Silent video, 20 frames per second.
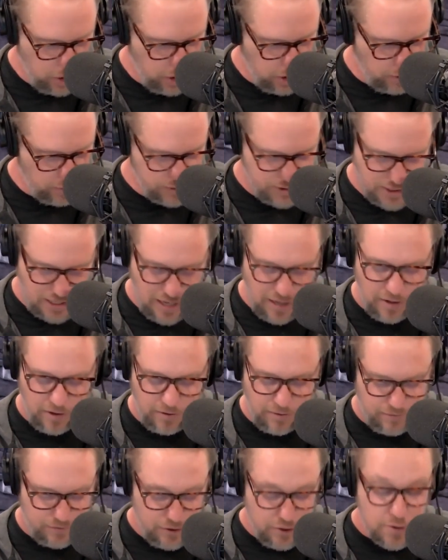
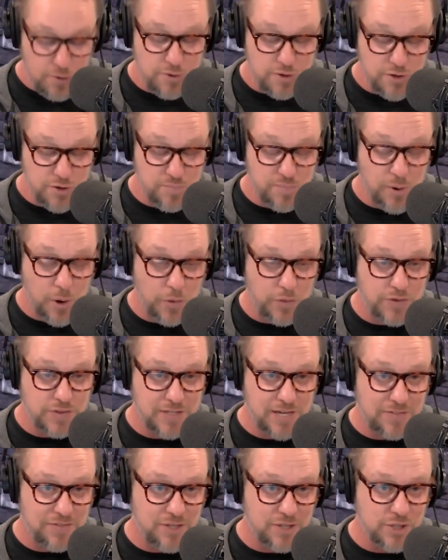Hotel? You both
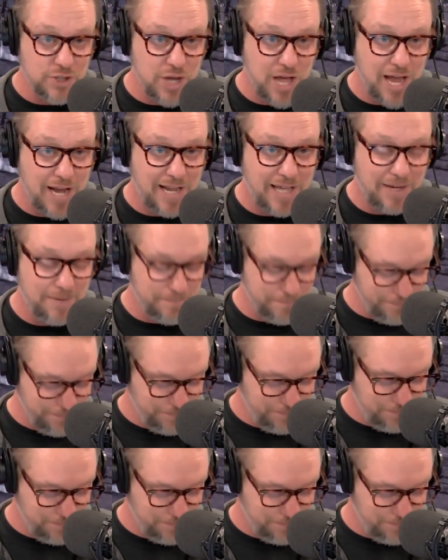said The Shining.